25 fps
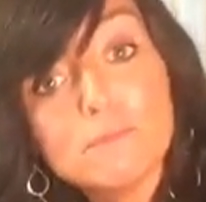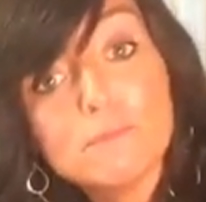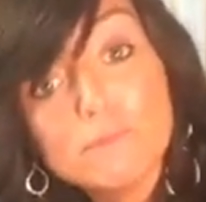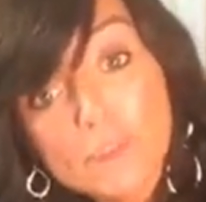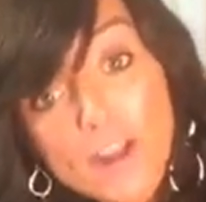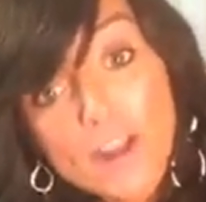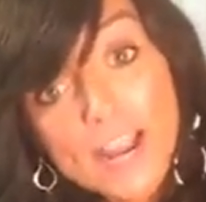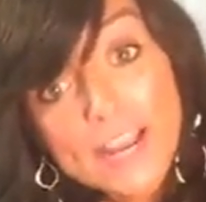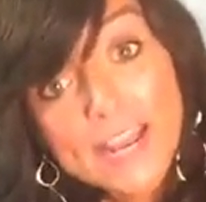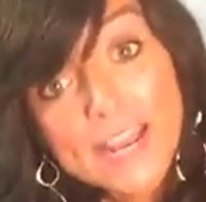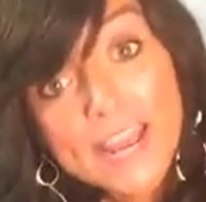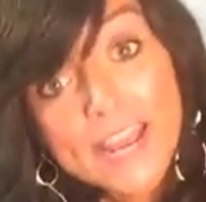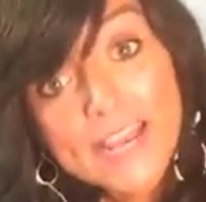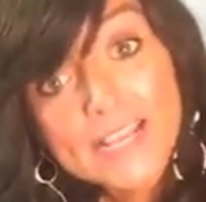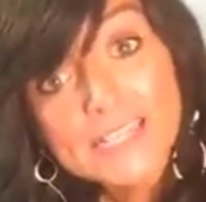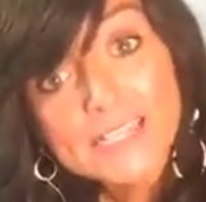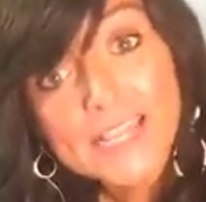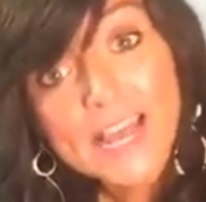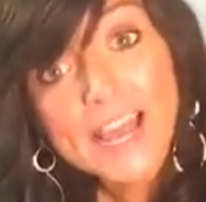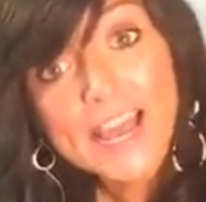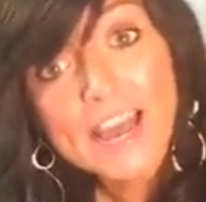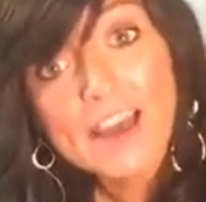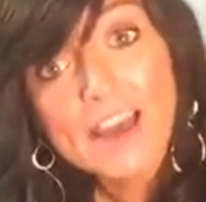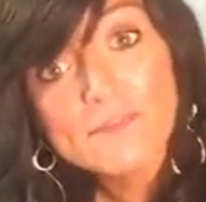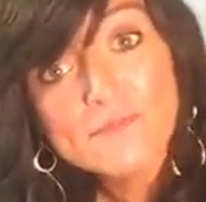Fridays,
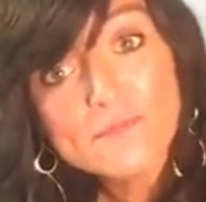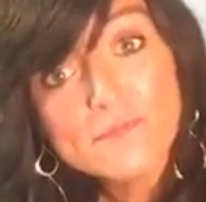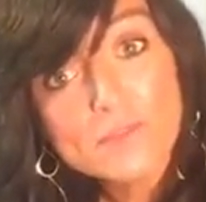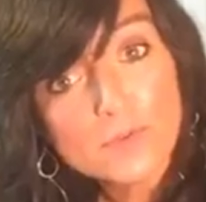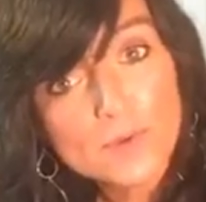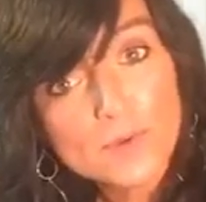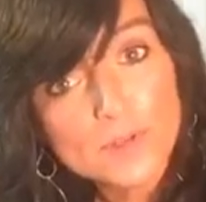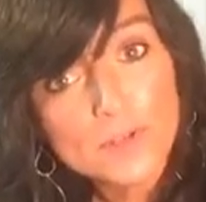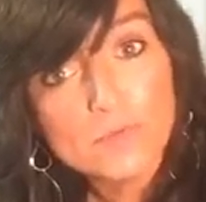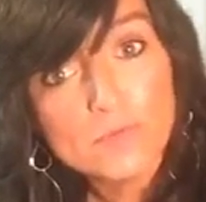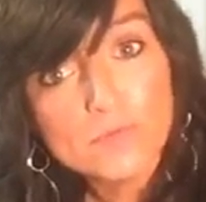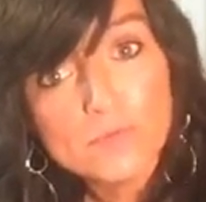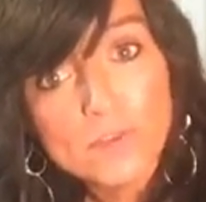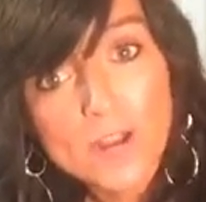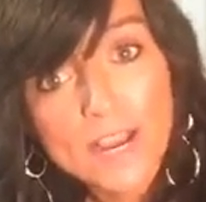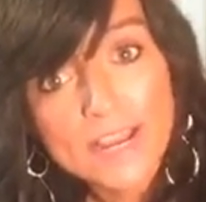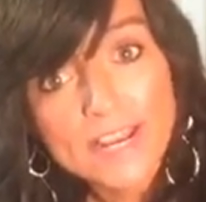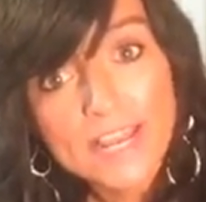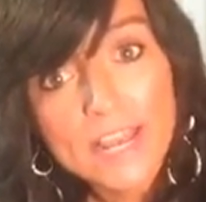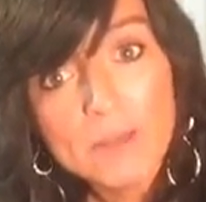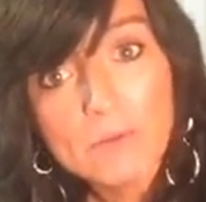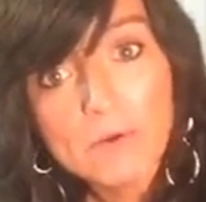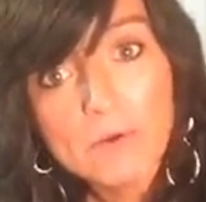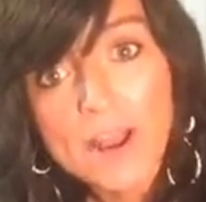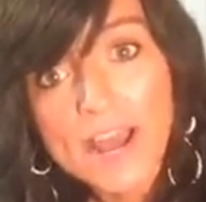I have For Real
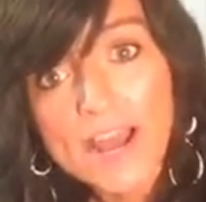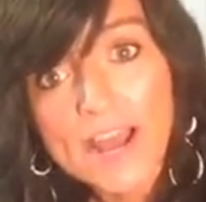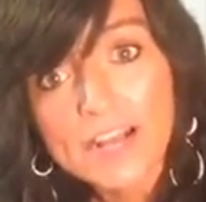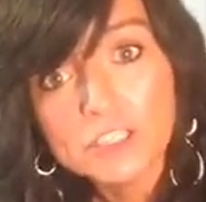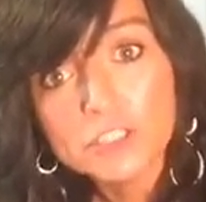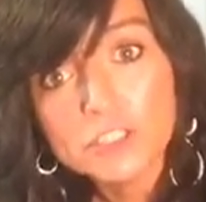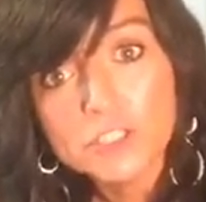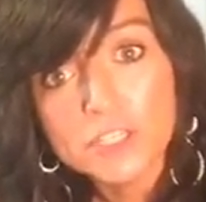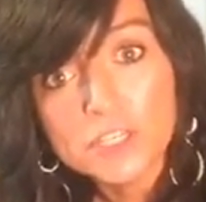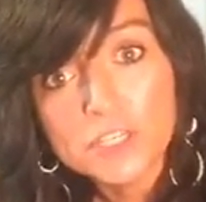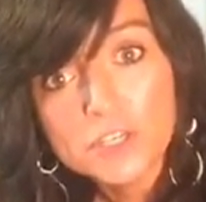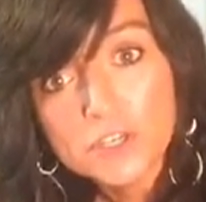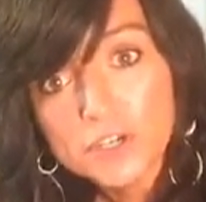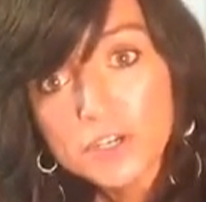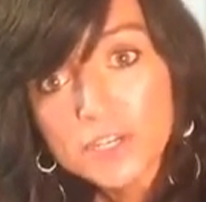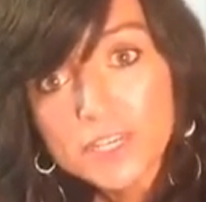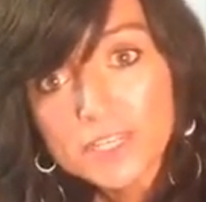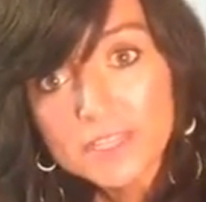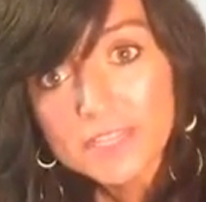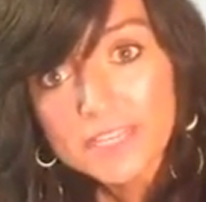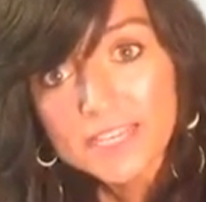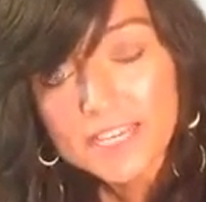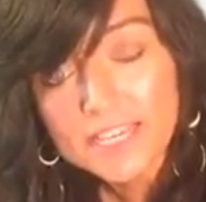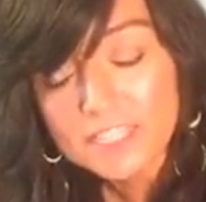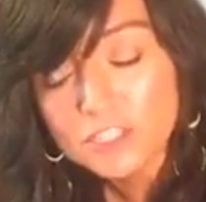Friday where I actually cook
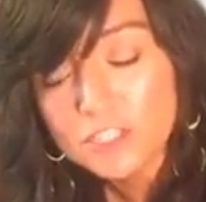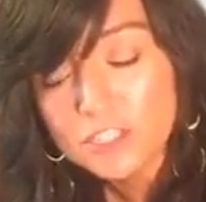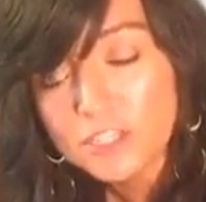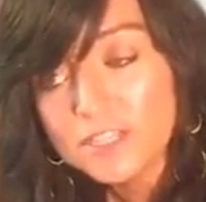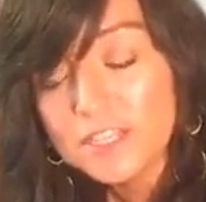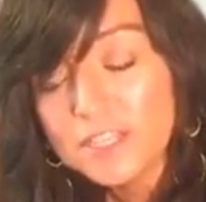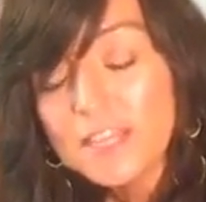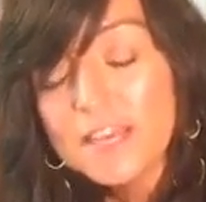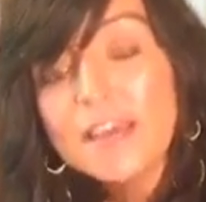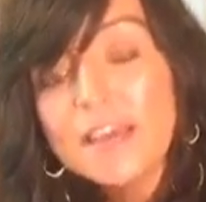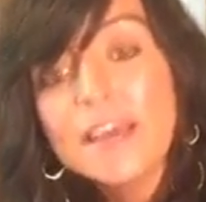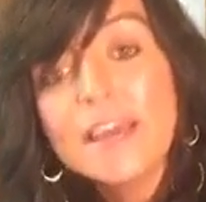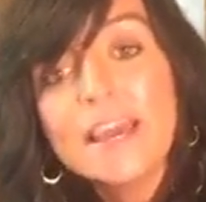in the kitchen